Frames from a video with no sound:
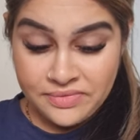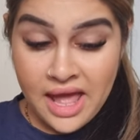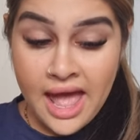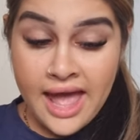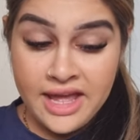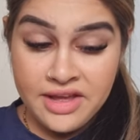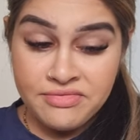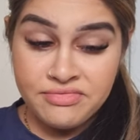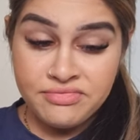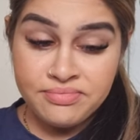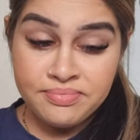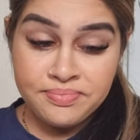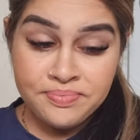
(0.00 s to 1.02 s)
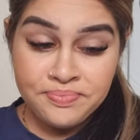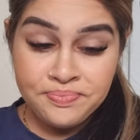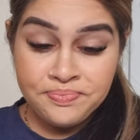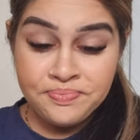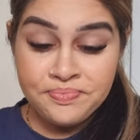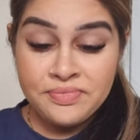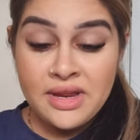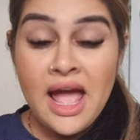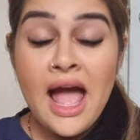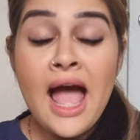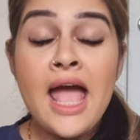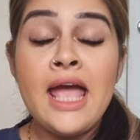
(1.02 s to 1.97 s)
I am
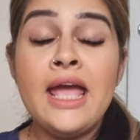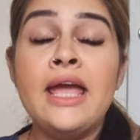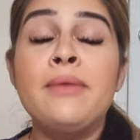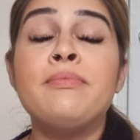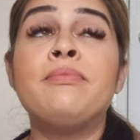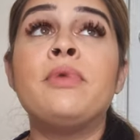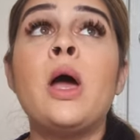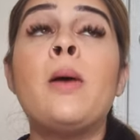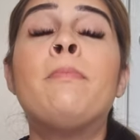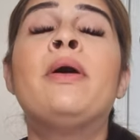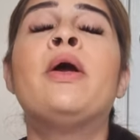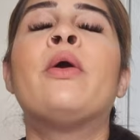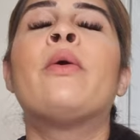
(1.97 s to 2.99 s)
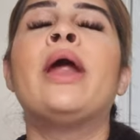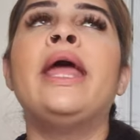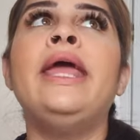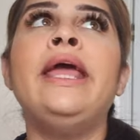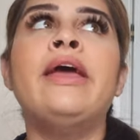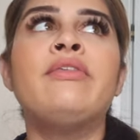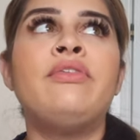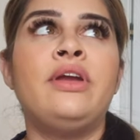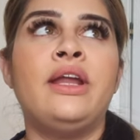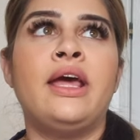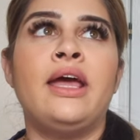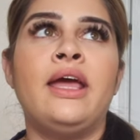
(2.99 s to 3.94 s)
I am praying every
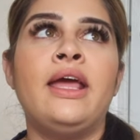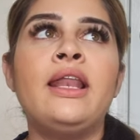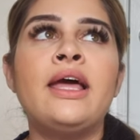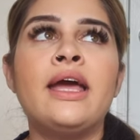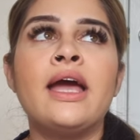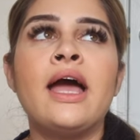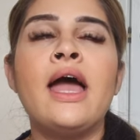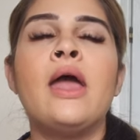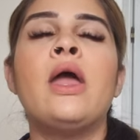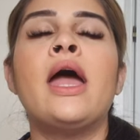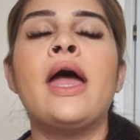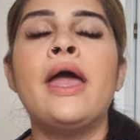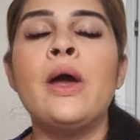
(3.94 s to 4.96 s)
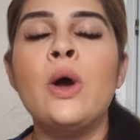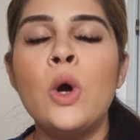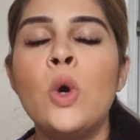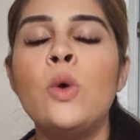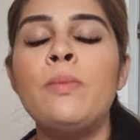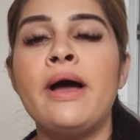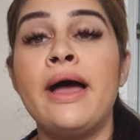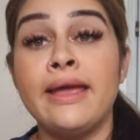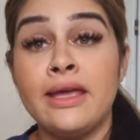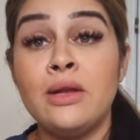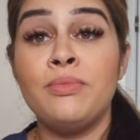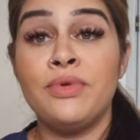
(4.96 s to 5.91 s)
day. Like I I hope I
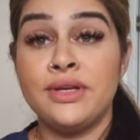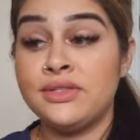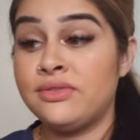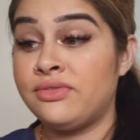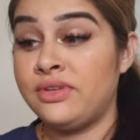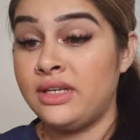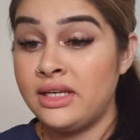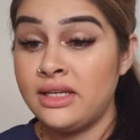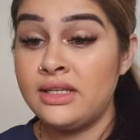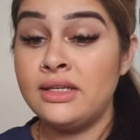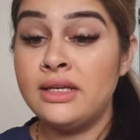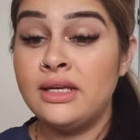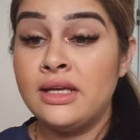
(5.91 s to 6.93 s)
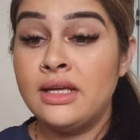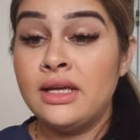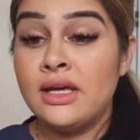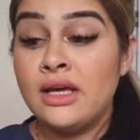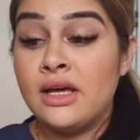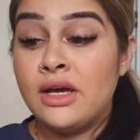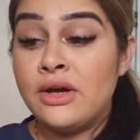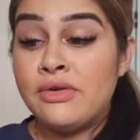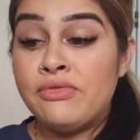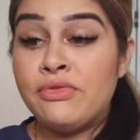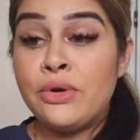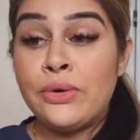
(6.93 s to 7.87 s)
can breastfeed
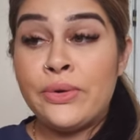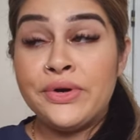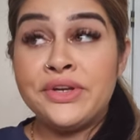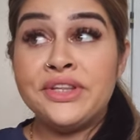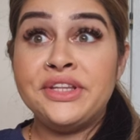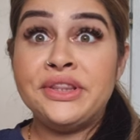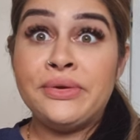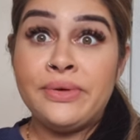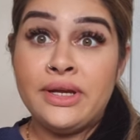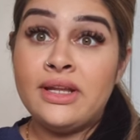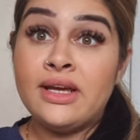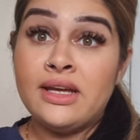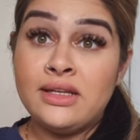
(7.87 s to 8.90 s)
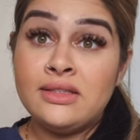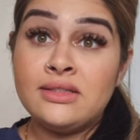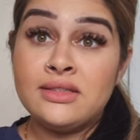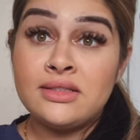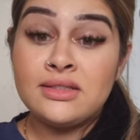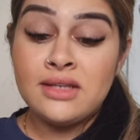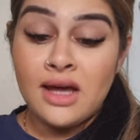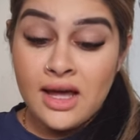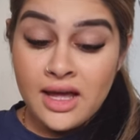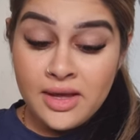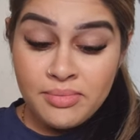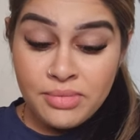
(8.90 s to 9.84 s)
for longer than three days this
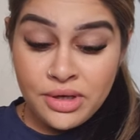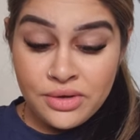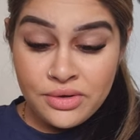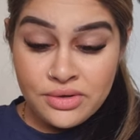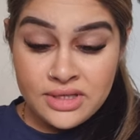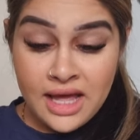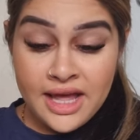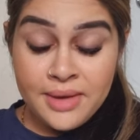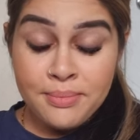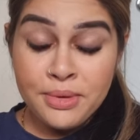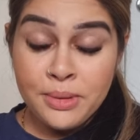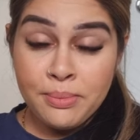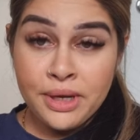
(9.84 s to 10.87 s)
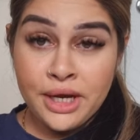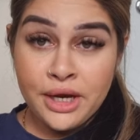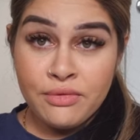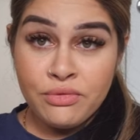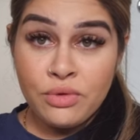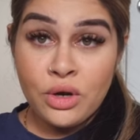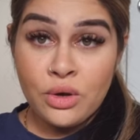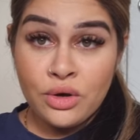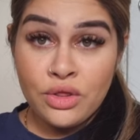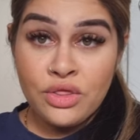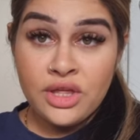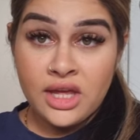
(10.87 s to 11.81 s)
time because I am prepared for a lot
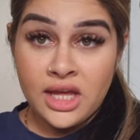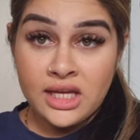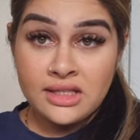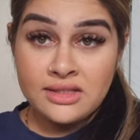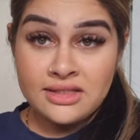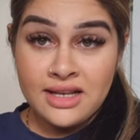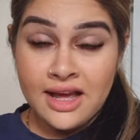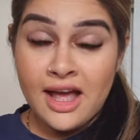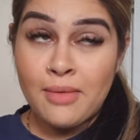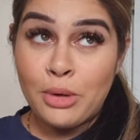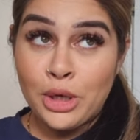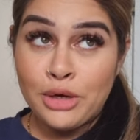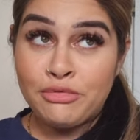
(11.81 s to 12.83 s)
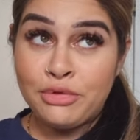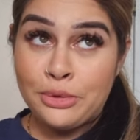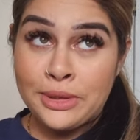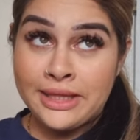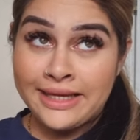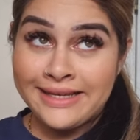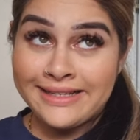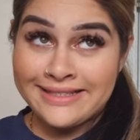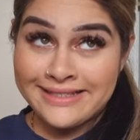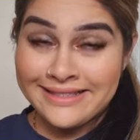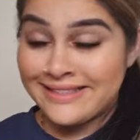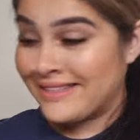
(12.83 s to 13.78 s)
of things. Like I bought a few
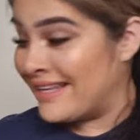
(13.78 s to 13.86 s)
things